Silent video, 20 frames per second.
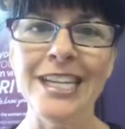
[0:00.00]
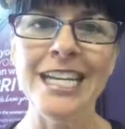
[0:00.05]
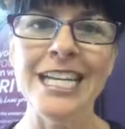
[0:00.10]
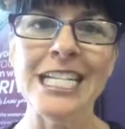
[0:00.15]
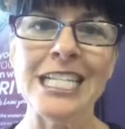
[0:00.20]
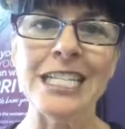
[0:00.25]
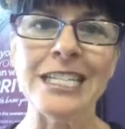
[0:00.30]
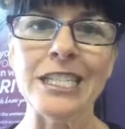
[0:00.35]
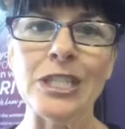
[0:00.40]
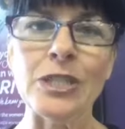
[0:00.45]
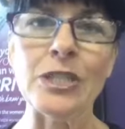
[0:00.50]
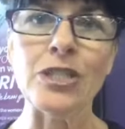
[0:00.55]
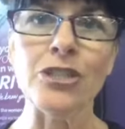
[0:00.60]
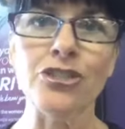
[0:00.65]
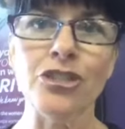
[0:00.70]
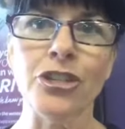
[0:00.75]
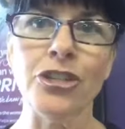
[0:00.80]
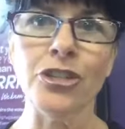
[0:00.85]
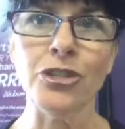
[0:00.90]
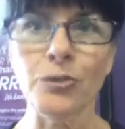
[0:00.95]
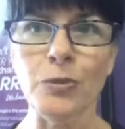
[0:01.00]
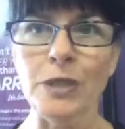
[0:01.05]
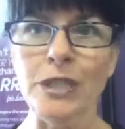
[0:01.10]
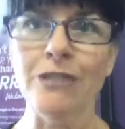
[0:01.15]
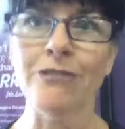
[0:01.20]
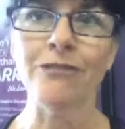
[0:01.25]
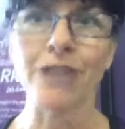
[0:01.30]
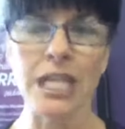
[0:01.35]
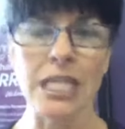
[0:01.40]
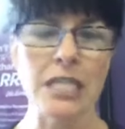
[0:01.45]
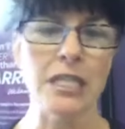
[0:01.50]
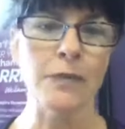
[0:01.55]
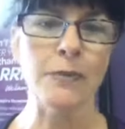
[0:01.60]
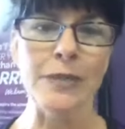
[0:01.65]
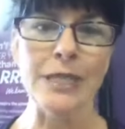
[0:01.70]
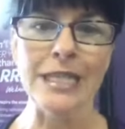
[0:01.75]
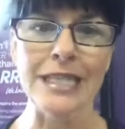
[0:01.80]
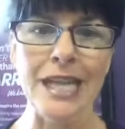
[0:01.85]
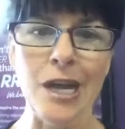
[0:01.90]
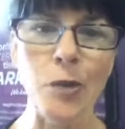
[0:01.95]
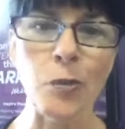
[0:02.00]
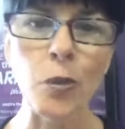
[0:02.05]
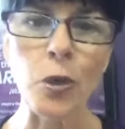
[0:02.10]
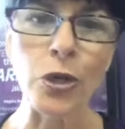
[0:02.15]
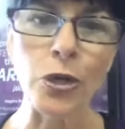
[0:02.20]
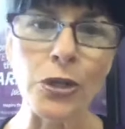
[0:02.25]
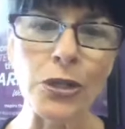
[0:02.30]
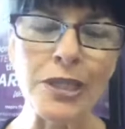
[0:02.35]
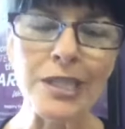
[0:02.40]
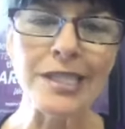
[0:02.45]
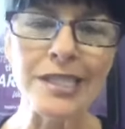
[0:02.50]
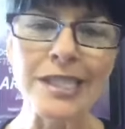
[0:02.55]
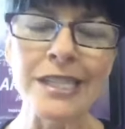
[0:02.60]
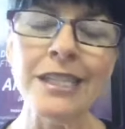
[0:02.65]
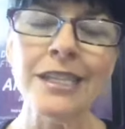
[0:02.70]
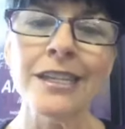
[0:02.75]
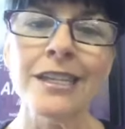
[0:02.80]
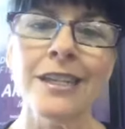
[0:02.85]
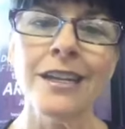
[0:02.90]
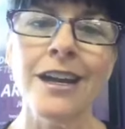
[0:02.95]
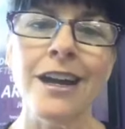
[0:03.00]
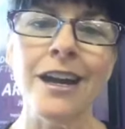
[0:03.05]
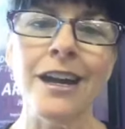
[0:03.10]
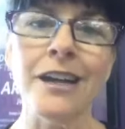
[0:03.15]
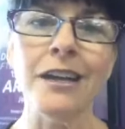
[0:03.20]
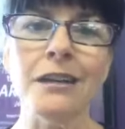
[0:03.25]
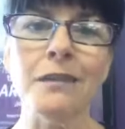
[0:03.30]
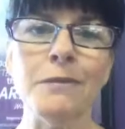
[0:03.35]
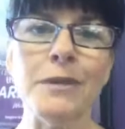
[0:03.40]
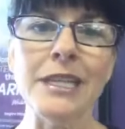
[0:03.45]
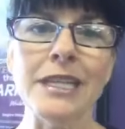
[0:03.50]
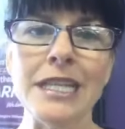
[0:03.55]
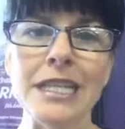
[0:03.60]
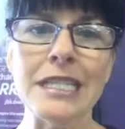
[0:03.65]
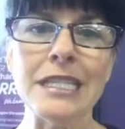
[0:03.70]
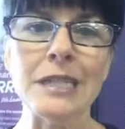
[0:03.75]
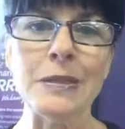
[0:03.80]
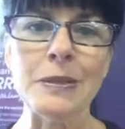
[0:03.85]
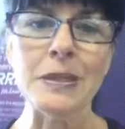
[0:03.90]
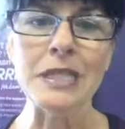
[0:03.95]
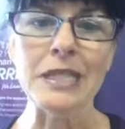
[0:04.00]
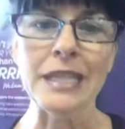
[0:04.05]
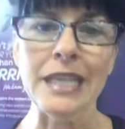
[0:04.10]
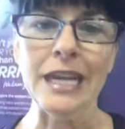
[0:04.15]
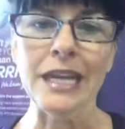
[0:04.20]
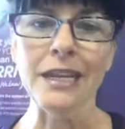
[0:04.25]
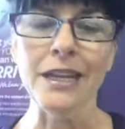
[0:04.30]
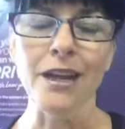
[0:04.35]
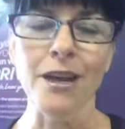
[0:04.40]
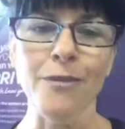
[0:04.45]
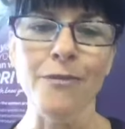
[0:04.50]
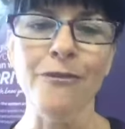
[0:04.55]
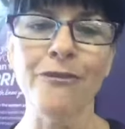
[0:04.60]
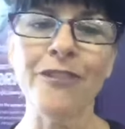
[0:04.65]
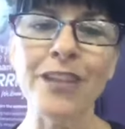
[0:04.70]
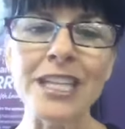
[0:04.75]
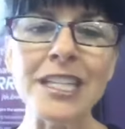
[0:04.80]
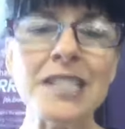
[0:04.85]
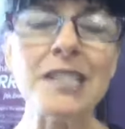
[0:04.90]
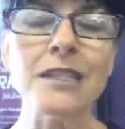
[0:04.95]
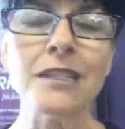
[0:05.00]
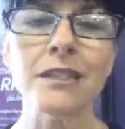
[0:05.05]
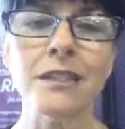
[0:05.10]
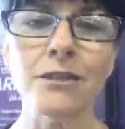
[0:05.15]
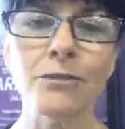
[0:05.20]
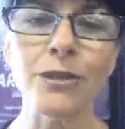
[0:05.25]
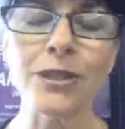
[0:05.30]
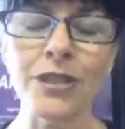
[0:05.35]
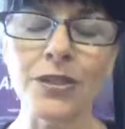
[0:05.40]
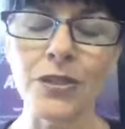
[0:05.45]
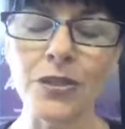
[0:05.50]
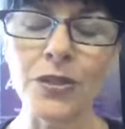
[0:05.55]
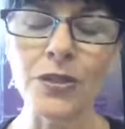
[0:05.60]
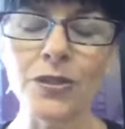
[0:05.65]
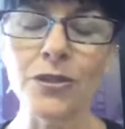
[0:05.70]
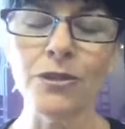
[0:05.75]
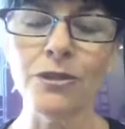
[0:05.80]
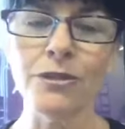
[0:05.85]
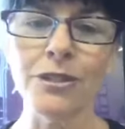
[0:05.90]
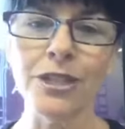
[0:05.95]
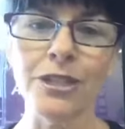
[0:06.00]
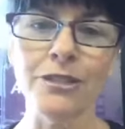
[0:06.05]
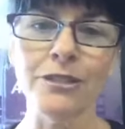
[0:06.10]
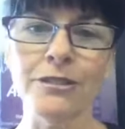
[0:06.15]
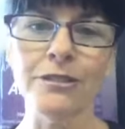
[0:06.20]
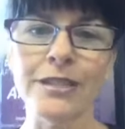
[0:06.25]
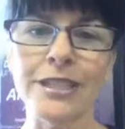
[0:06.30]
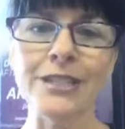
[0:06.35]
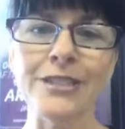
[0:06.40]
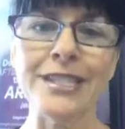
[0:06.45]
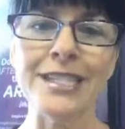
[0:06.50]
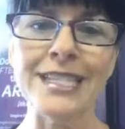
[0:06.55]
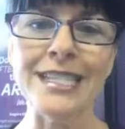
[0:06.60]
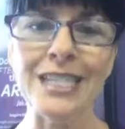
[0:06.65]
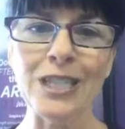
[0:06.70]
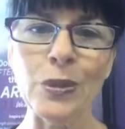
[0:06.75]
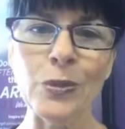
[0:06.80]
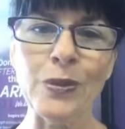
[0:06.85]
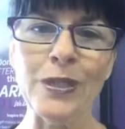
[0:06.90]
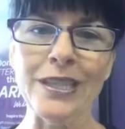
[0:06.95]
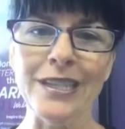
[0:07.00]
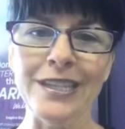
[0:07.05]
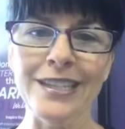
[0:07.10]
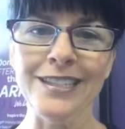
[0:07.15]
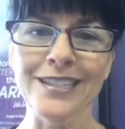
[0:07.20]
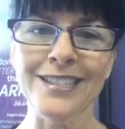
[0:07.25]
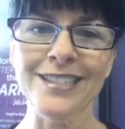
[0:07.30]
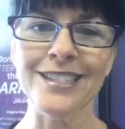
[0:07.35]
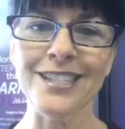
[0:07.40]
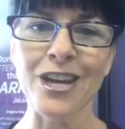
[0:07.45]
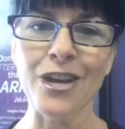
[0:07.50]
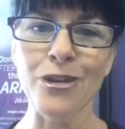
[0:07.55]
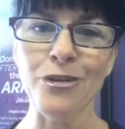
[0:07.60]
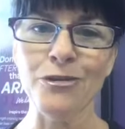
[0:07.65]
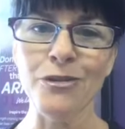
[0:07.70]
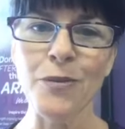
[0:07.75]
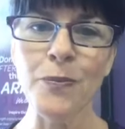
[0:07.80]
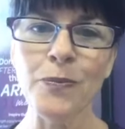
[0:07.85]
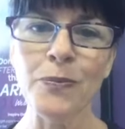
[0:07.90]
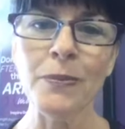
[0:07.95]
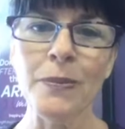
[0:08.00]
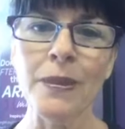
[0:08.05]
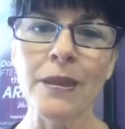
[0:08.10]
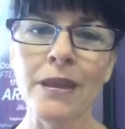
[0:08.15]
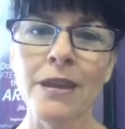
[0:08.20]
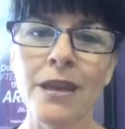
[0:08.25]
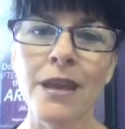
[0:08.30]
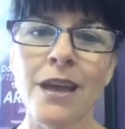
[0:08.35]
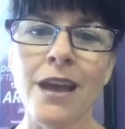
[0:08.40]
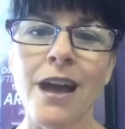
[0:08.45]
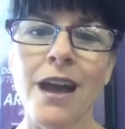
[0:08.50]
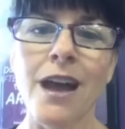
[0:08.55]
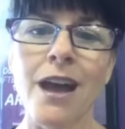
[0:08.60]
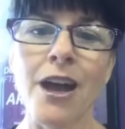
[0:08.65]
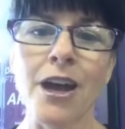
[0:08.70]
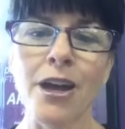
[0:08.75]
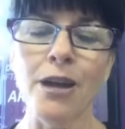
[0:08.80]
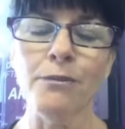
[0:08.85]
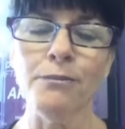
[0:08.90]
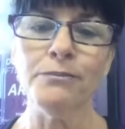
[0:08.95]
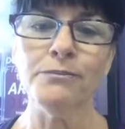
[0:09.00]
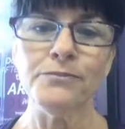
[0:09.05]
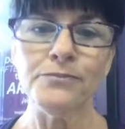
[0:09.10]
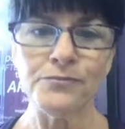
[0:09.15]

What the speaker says: just goes to show you, when you find something that works and that's something that fits with you, you stick with it. So I've